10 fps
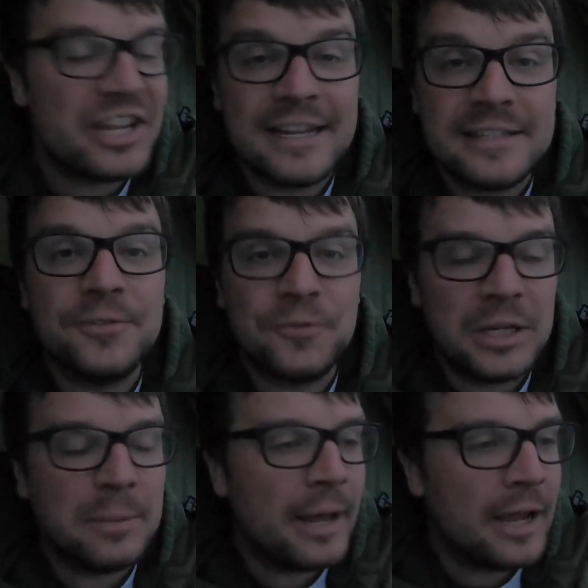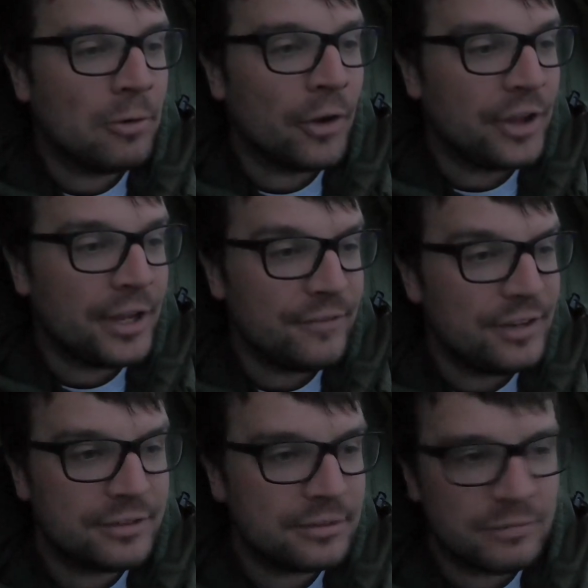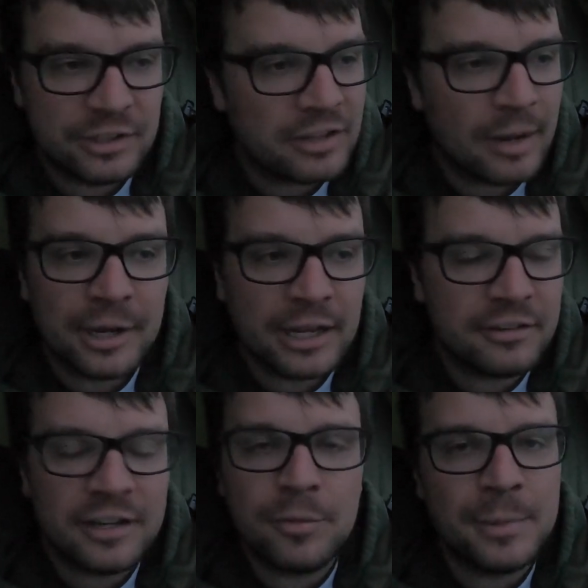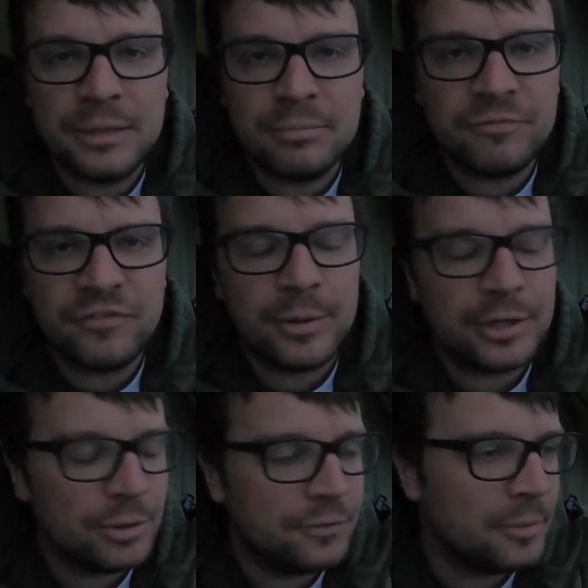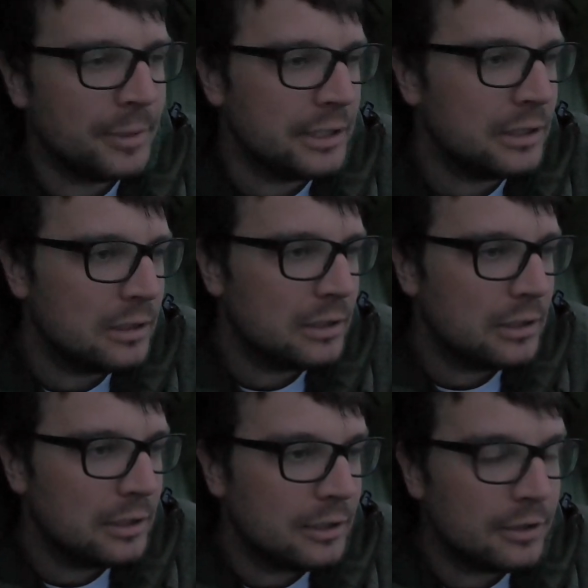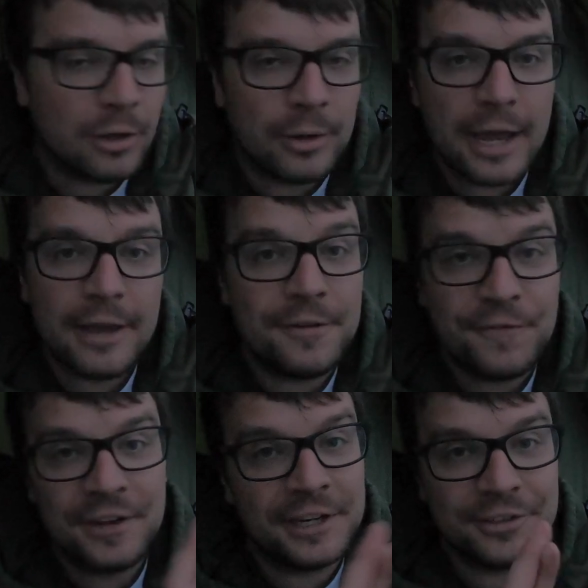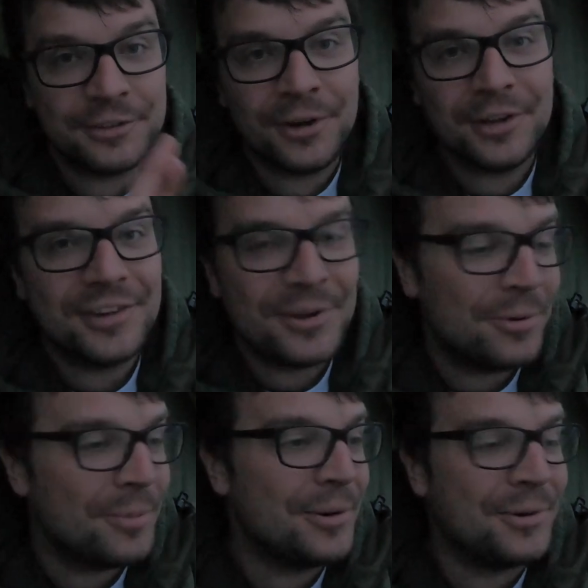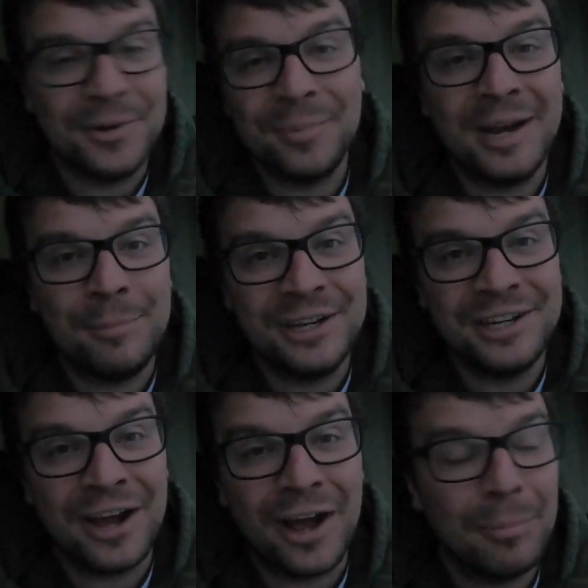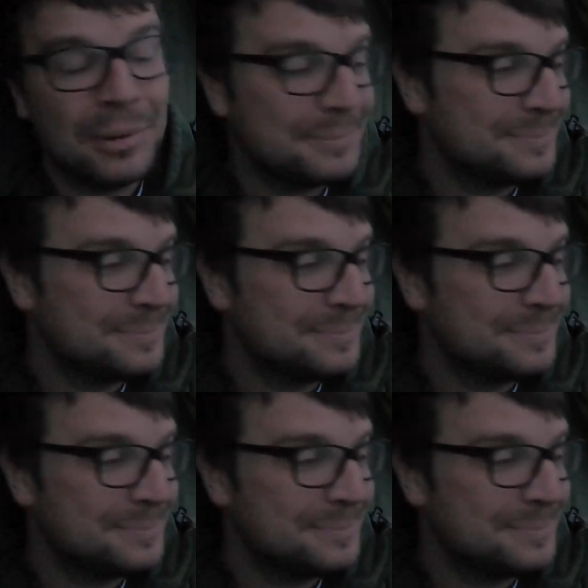tend to feed better on here. This time of night's never been very good for me. So yeah, fingers crossed we're woken up by a big carp.